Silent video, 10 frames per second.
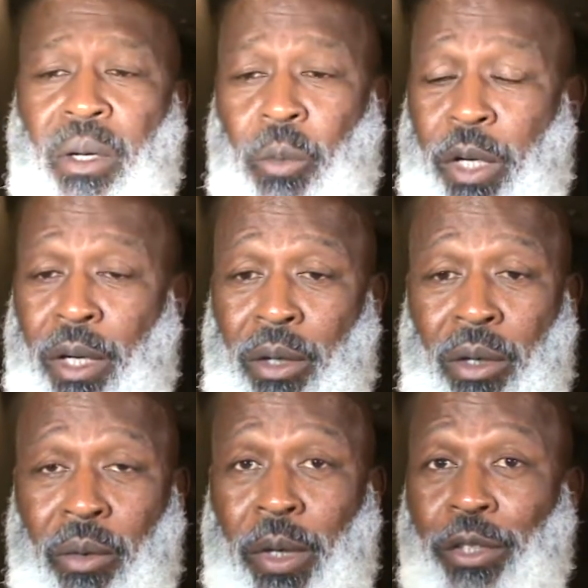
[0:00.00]
Well,
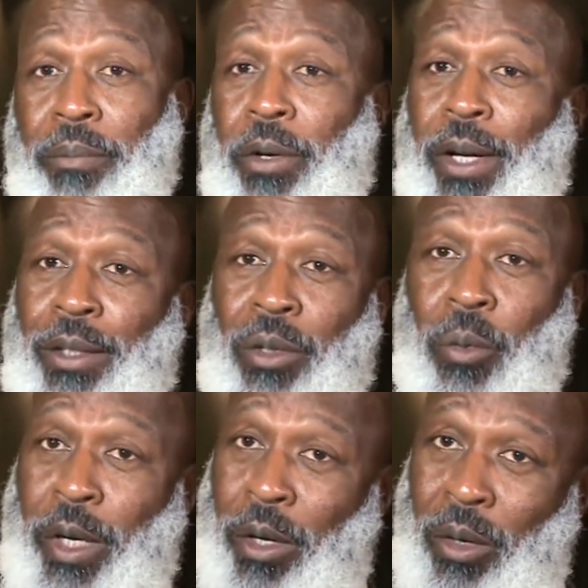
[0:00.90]
Richie brings a
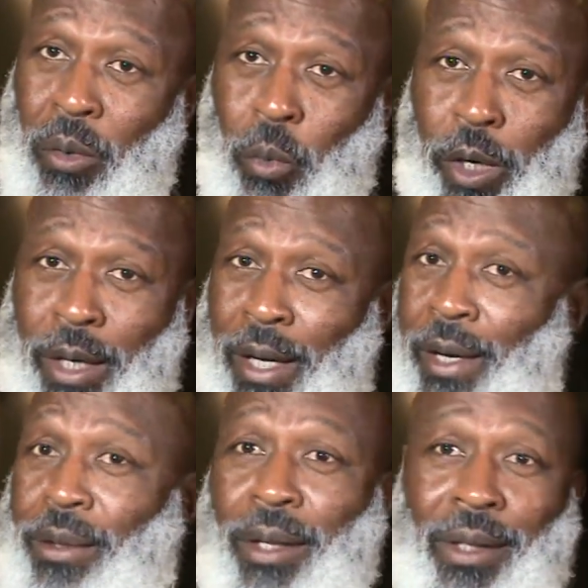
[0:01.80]
work
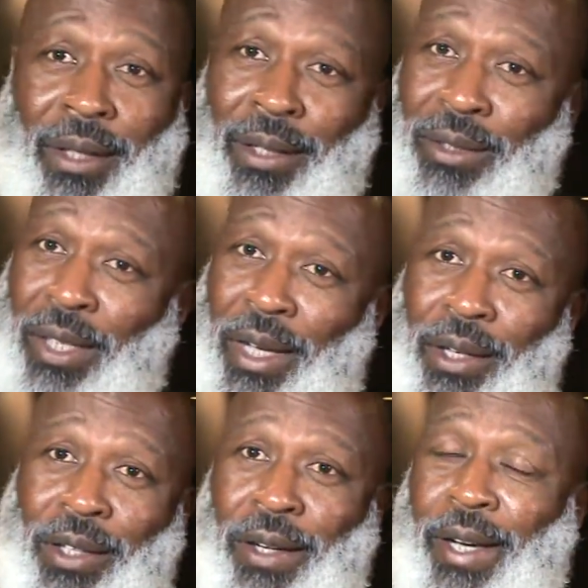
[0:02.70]
ethic that's
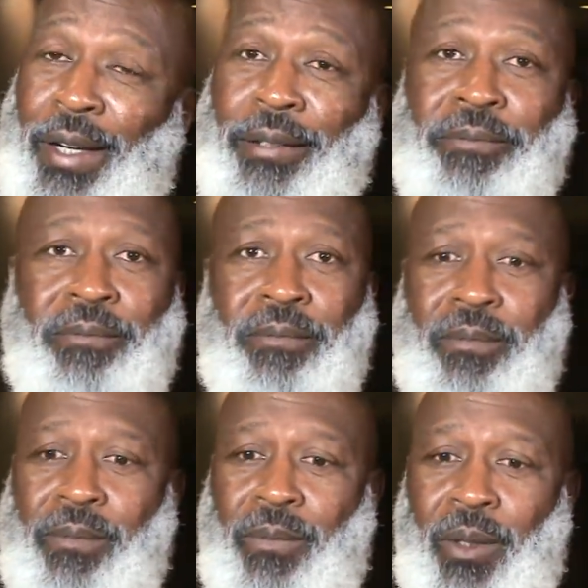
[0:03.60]
second to none.
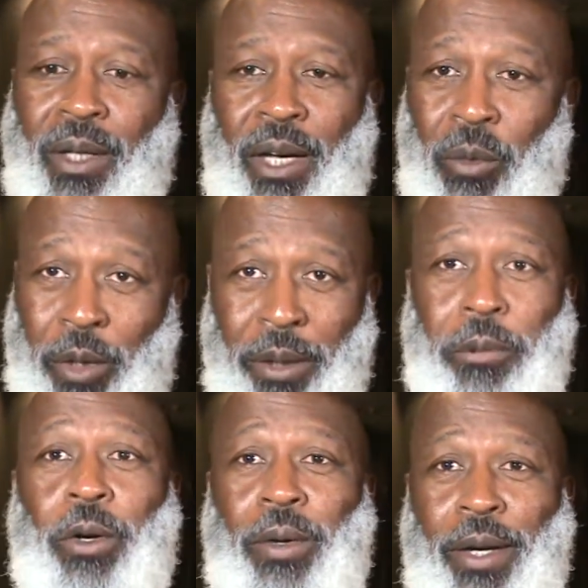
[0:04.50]
Winning
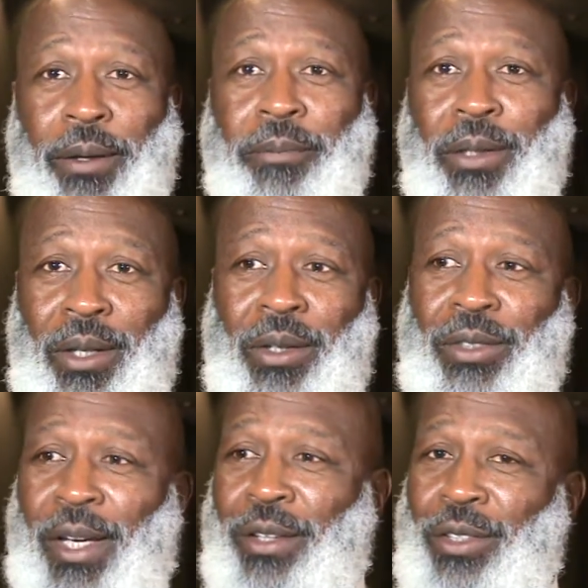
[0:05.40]
program. You know,
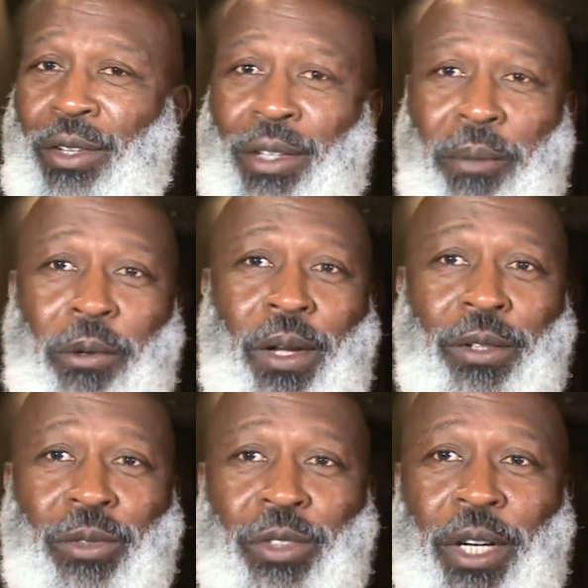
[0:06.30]
he has a couple of
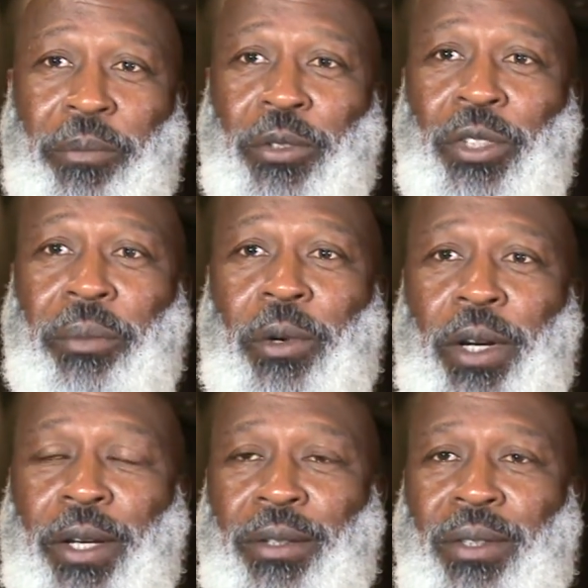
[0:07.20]
national championship
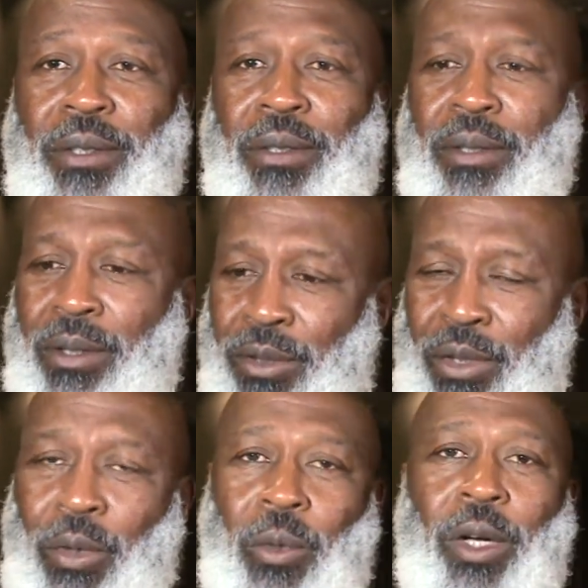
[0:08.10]
rings. So
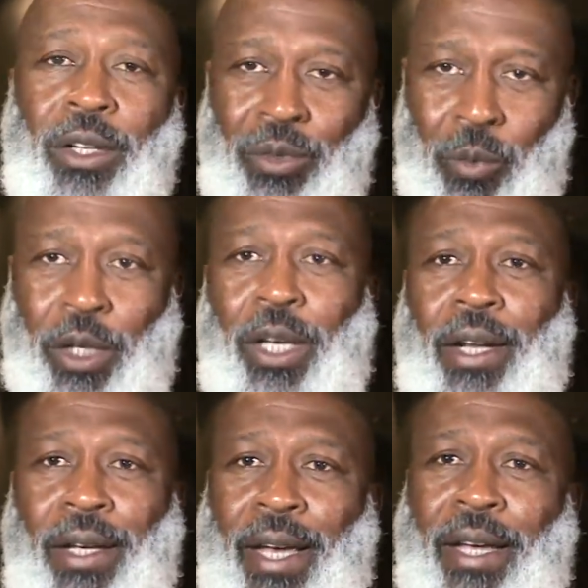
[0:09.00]
we're
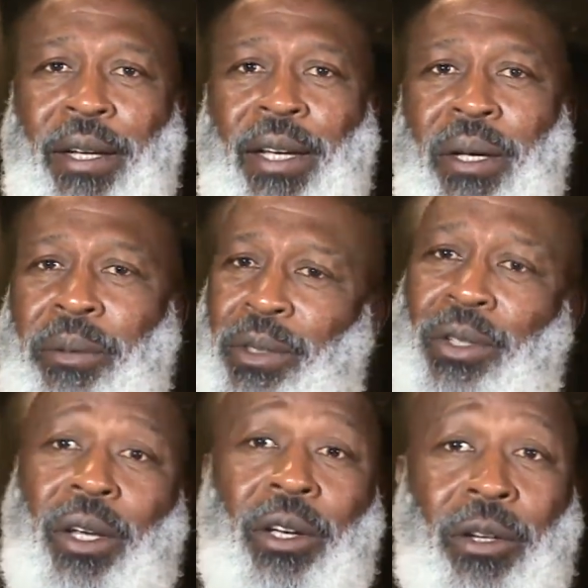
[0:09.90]
getting that. Just
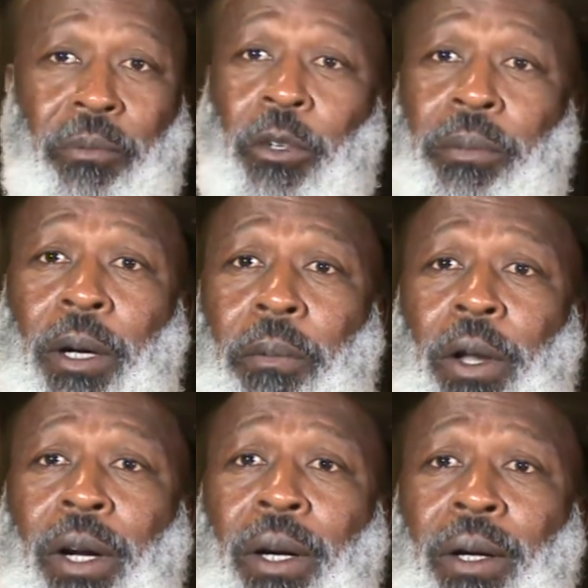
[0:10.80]
getting a good football
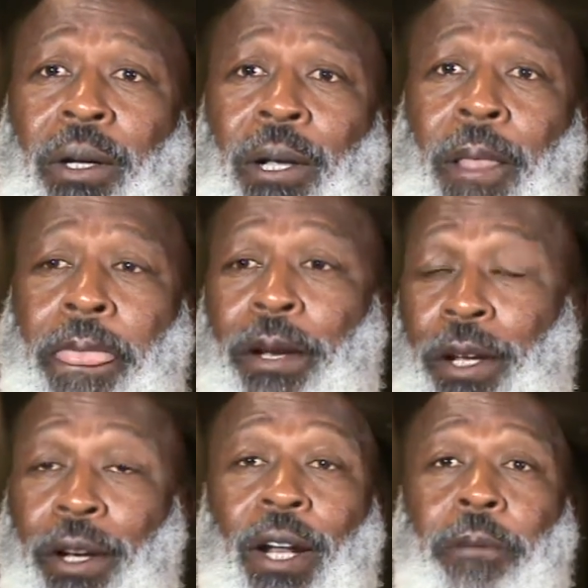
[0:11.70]
player that
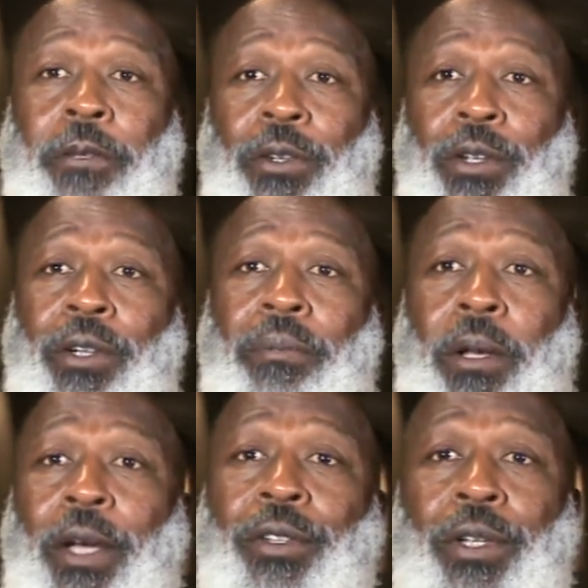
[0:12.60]
needs an opportunity to
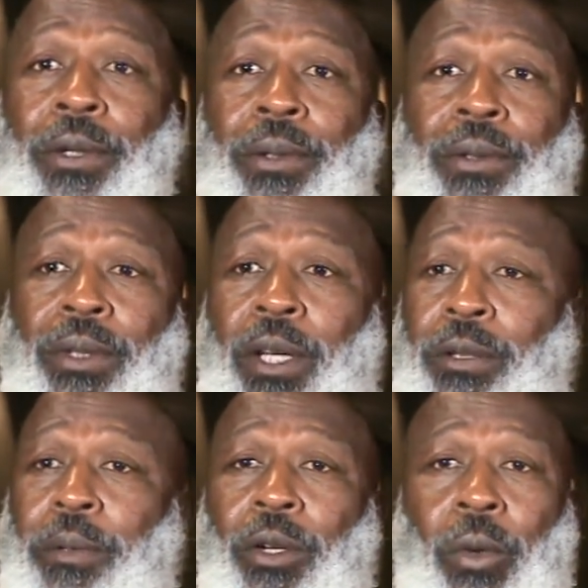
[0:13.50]
play too. He's
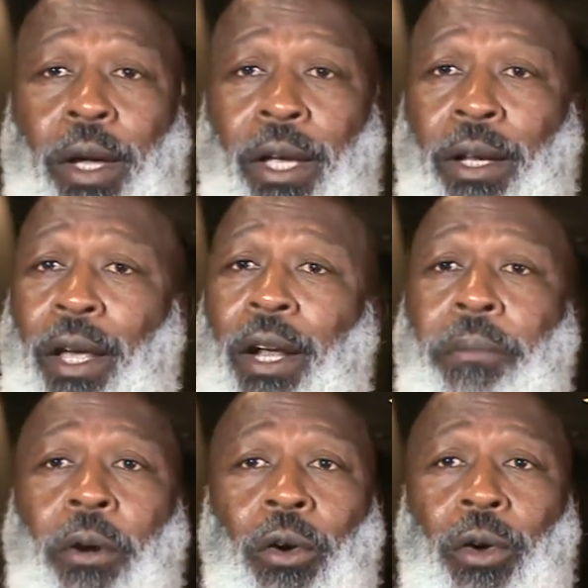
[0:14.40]
been great in our
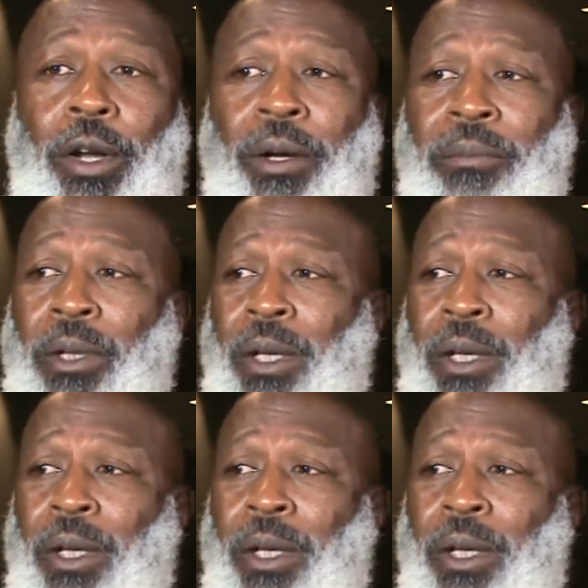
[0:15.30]
program.